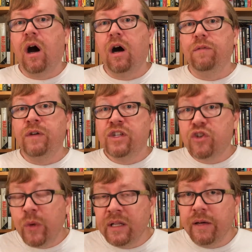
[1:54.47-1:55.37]
of
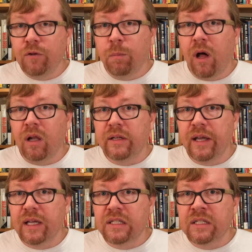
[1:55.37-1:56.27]
street-level
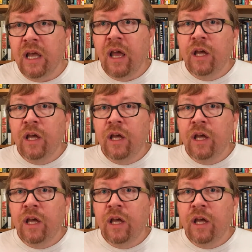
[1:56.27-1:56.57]
politics,